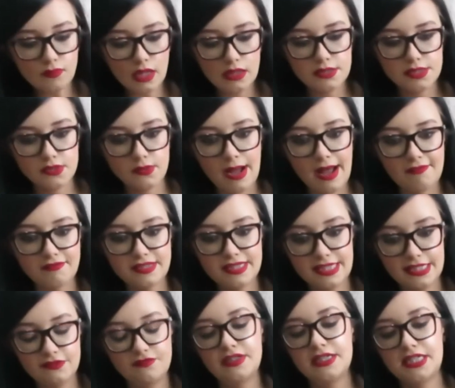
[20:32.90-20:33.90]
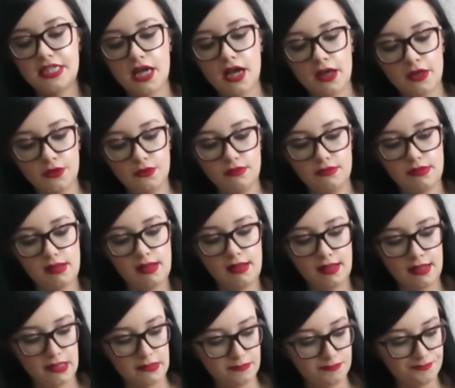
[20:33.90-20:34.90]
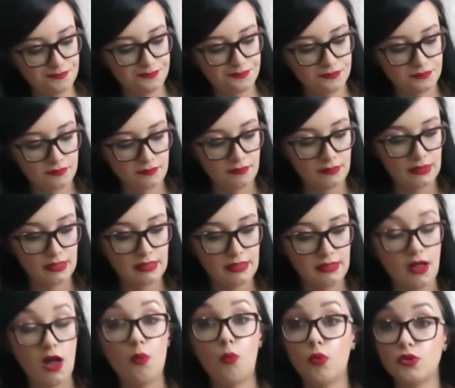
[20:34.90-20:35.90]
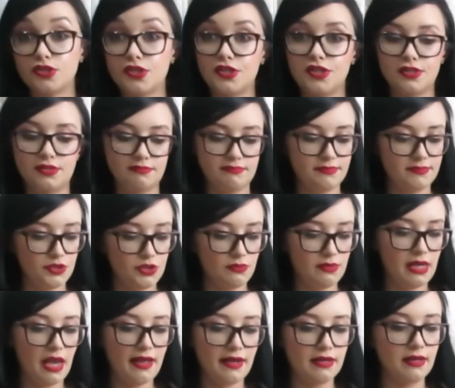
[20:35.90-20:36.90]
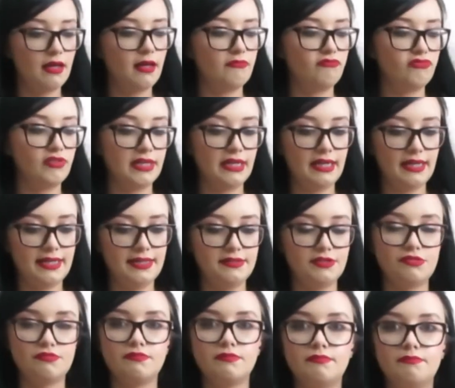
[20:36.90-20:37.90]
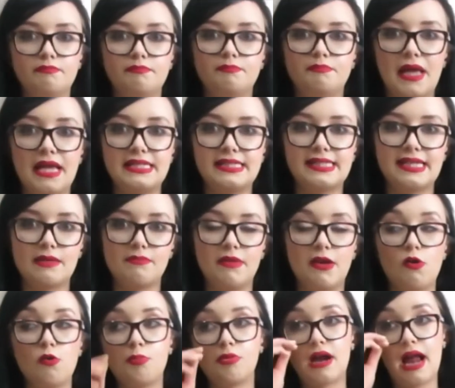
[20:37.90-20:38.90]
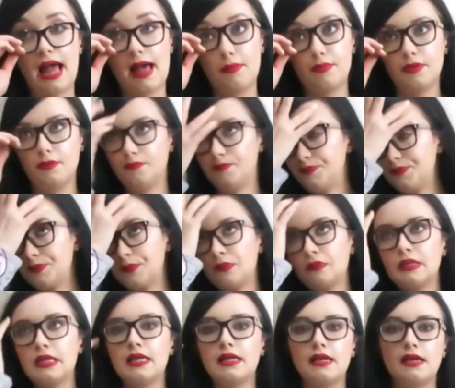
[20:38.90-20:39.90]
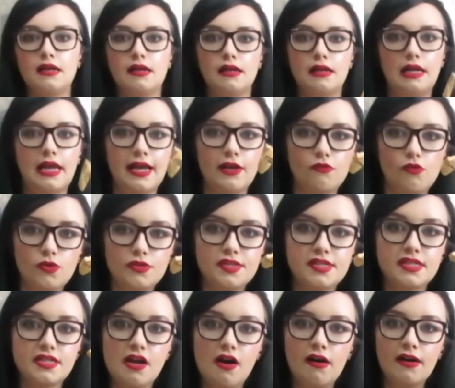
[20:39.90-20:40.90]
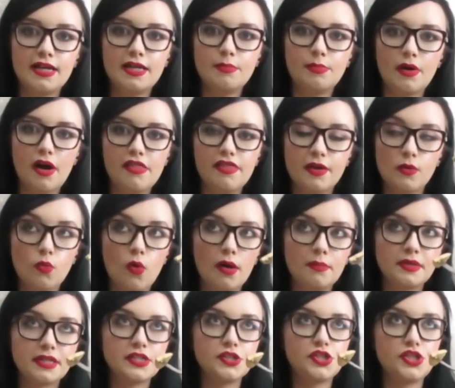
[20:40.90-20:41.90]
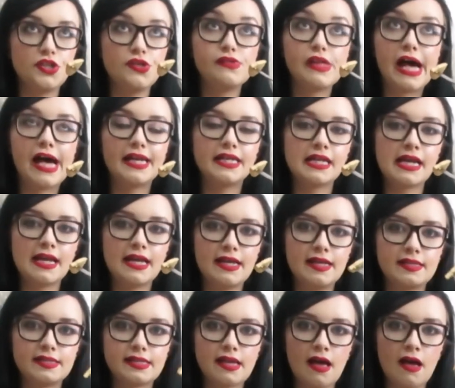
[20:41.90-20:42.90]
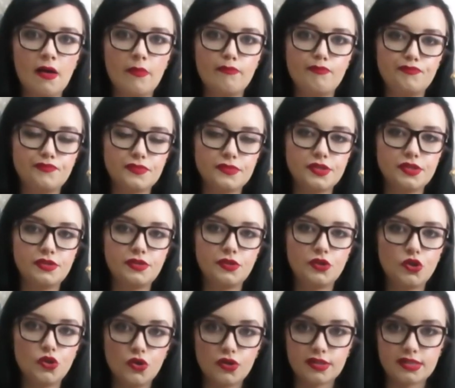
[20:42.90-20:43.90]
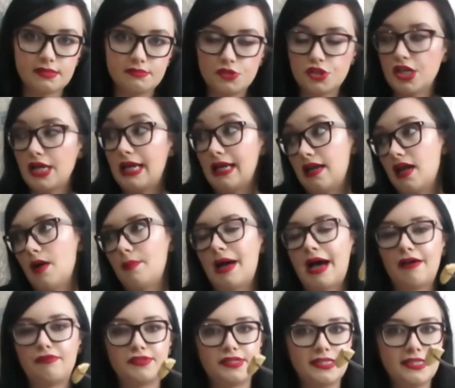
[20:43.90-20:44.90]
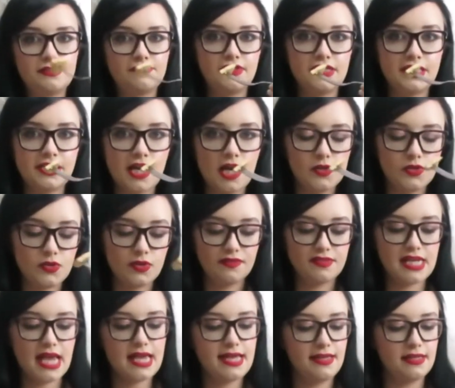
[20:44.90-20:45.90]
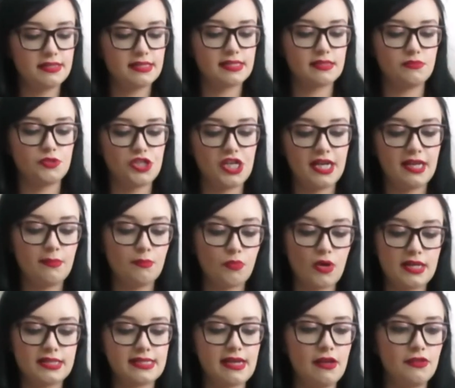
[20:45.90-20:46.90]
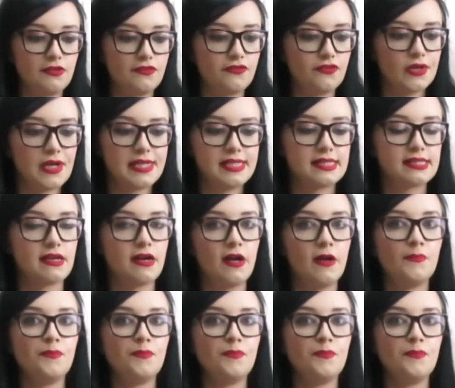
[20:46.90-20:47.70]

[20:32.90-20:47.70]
So after this video, I was going to do a really basic meal prep later on tonight, but I think what I'm going to do then is cook some chicken up after this video. So I've taken some chicken breasts out of the freezer.